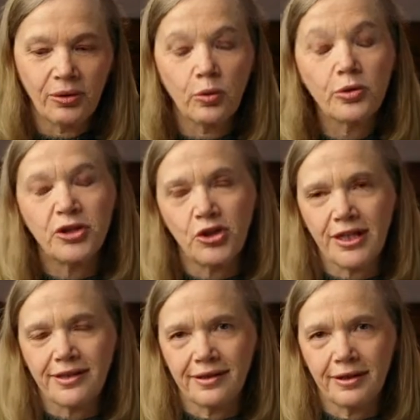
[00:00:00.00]
or
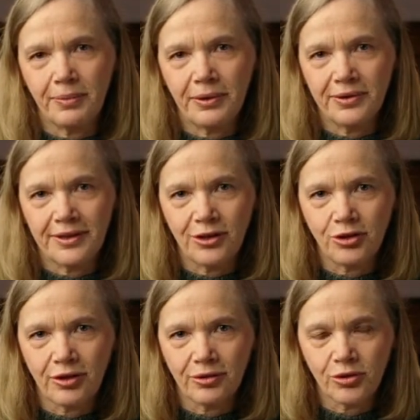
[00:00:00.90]
suggesting the parents teach
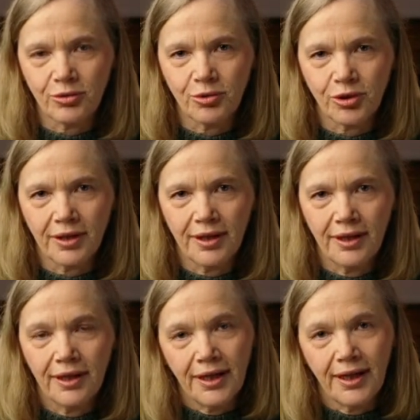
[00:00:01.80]
their own children.
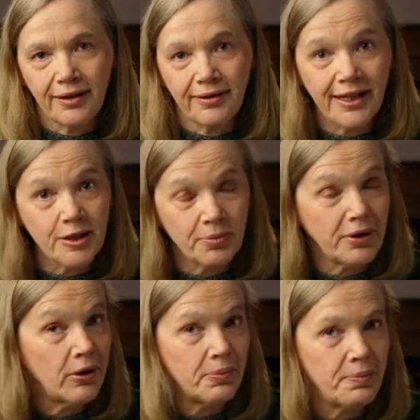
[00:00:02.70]
And that's
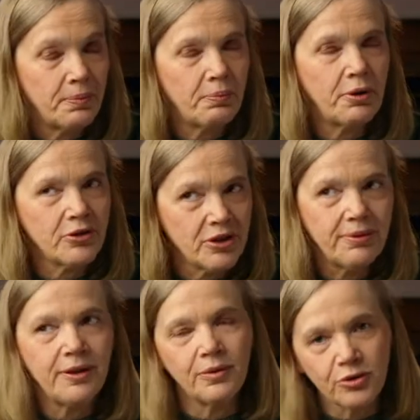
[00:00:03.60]

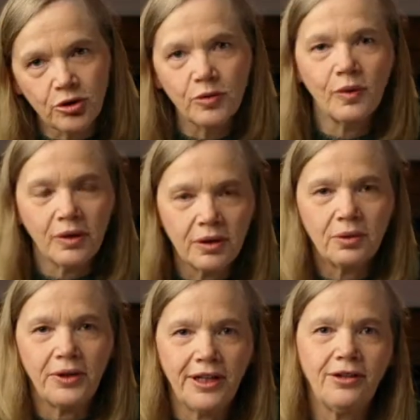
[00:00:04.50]
possibly what you are
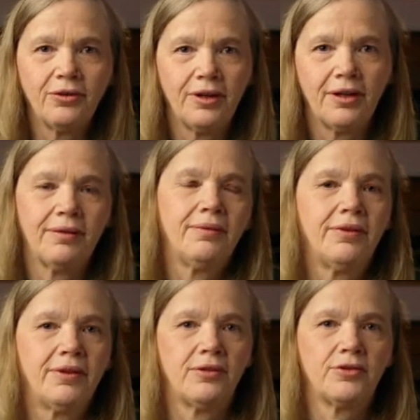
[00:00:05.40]
already doing,
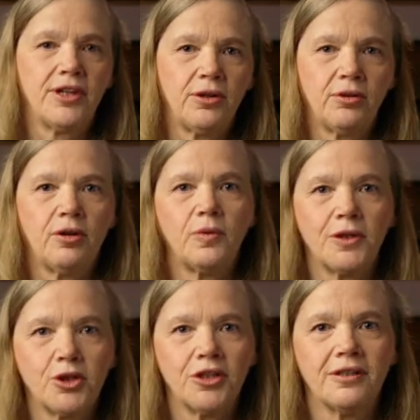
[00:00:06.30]
those that are
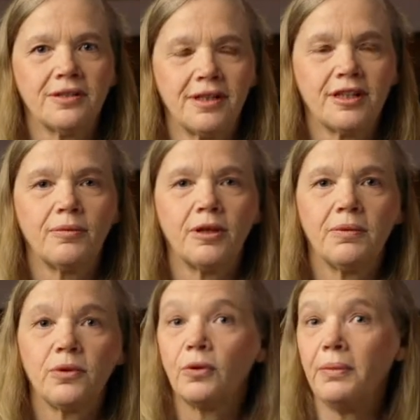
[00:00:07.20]
watching this at the
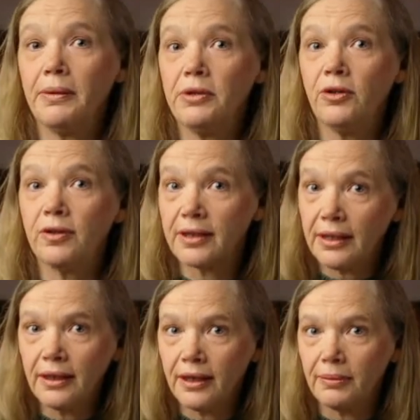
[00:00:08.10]
moment, or maybe you're
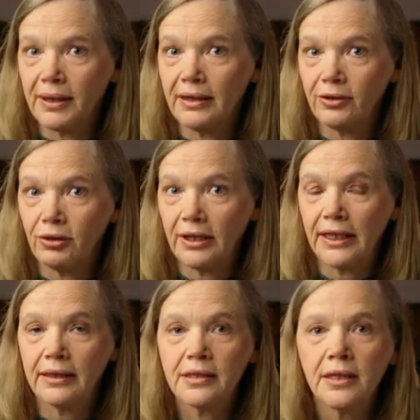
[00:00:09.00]
thinking about doing that.